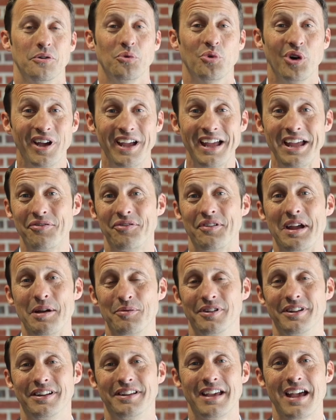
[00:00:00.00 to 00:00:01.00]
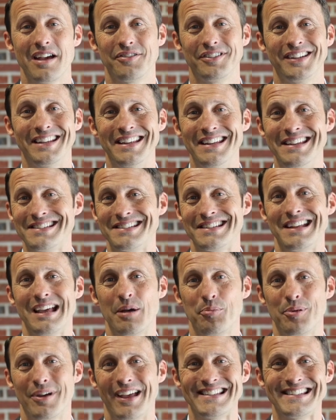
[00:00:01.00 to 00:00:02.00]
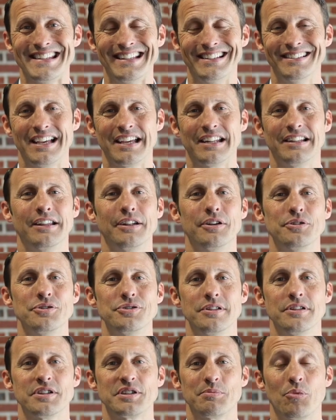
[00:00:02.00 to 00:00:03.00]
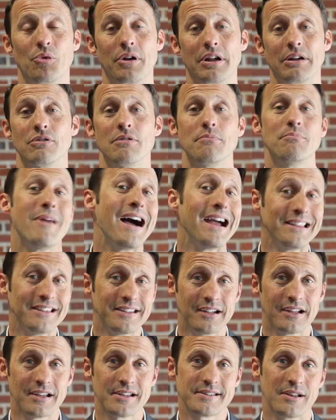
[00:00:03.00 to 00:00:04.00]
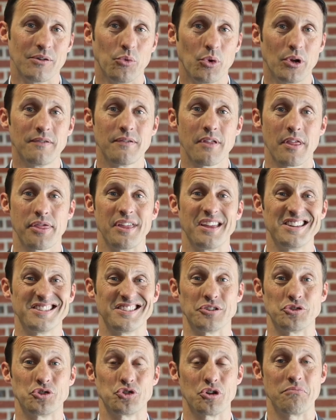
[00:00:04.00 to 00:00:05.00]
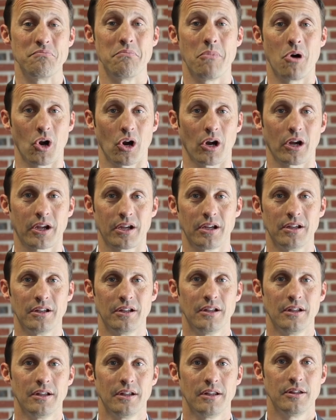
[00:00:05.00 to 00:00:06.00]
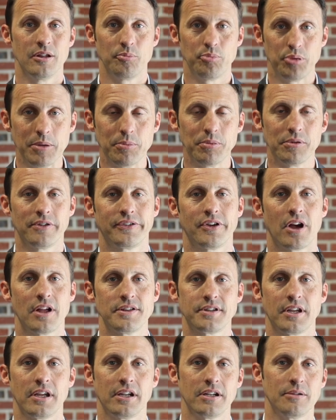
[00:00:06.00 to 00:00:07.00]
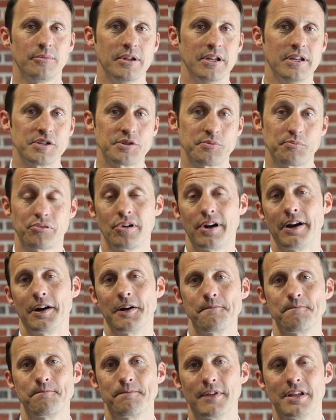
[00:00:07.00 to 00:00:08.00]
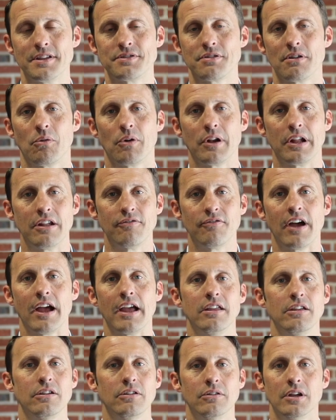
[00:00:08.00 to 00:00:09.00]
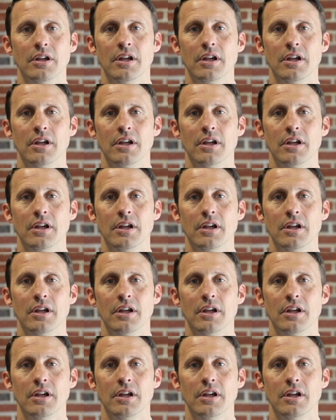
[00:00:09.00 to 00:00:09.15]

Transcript: Well, hey family, Kevin Estep, as he led liturgy this morning, reminded us that one of the things that should mark the people of God's kingdom is prayer. And so I want to invite you